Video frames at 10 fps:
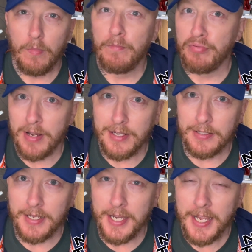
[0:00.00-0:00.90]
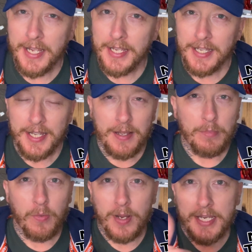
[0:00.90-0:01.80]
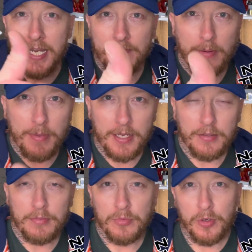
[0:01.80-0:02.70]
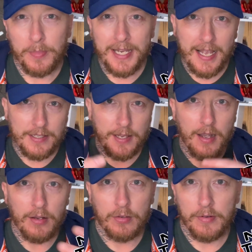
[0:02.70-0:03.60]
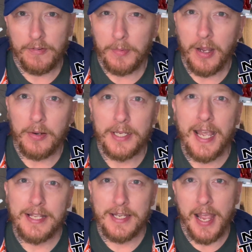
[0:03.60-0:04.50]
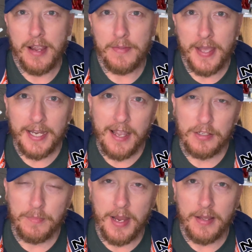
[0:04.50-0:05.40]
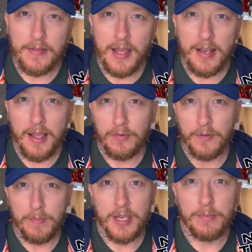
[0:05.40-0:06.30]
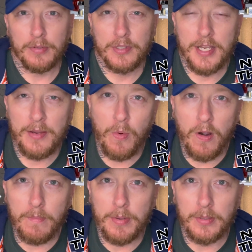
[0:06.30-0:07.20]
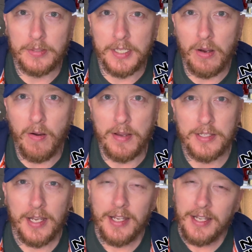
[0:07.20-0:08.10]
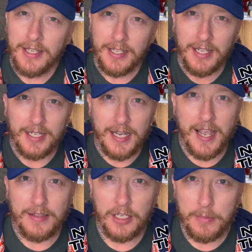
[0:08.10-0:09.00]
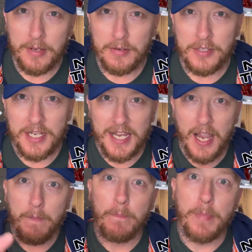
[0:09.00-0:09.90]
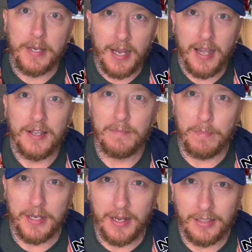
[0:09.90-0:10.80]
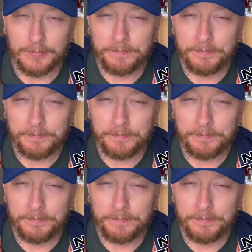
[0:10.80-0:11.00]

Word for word: brilliantly. But when you give it a big thumbs up, it gets the algorithm going, gets it out there, gets me out there, let other people see what I'm building, guys, and get the community bigger and bigger.